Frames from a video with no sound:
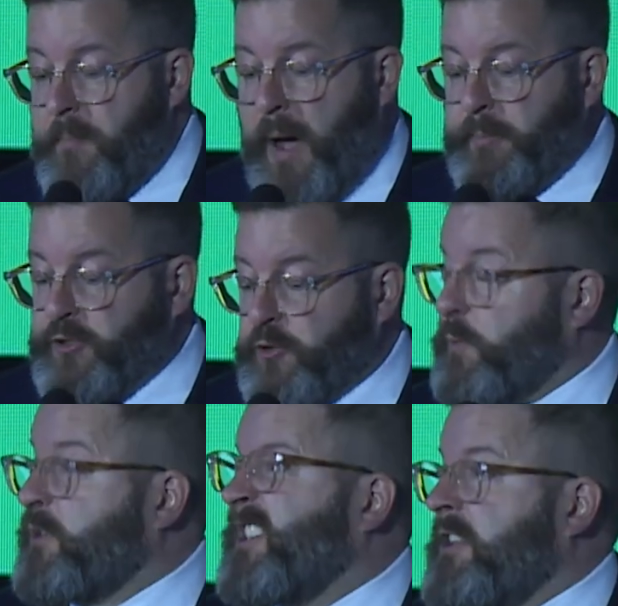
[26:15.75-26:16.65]
Publishers
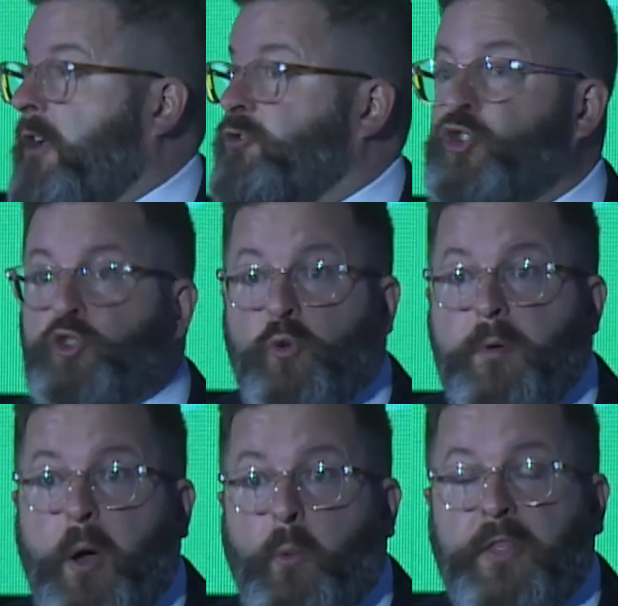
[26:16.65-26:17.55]
were still unsure
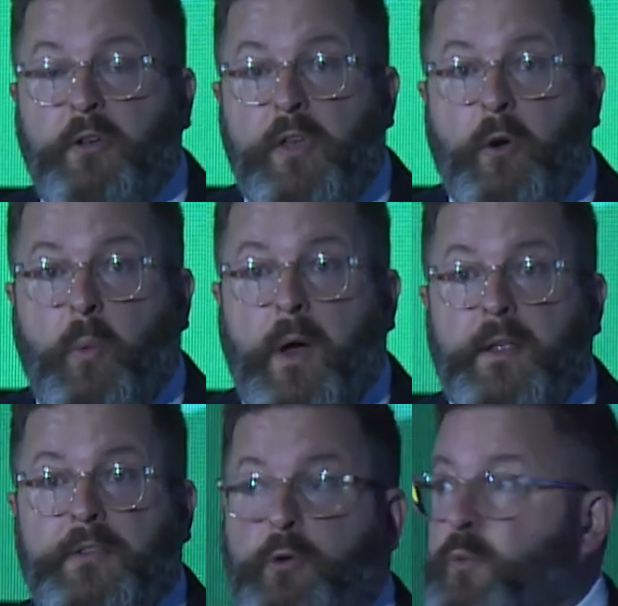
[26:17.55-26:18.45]
about whether there
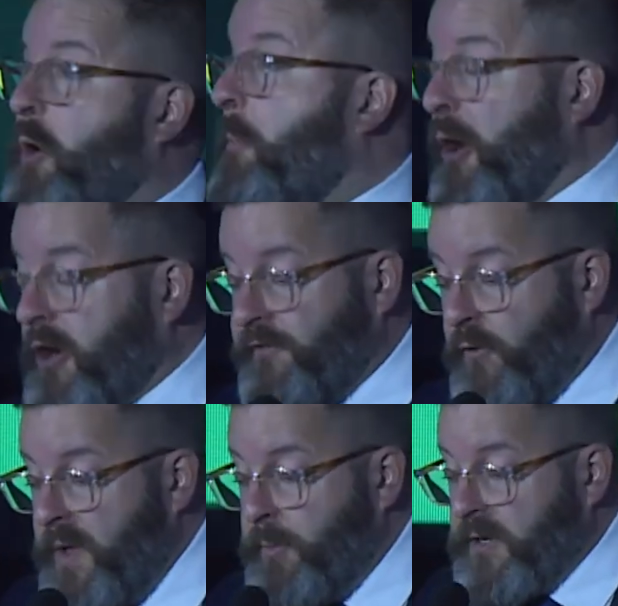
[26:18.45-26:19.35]
was a real market for
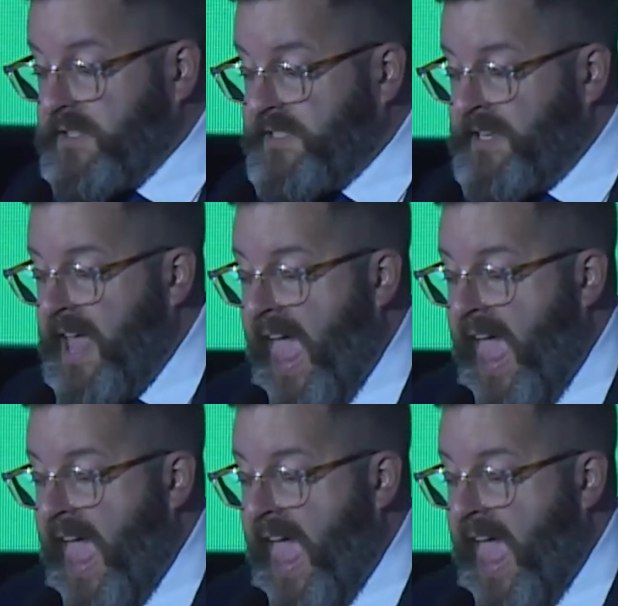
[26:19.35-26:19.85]
ebooks,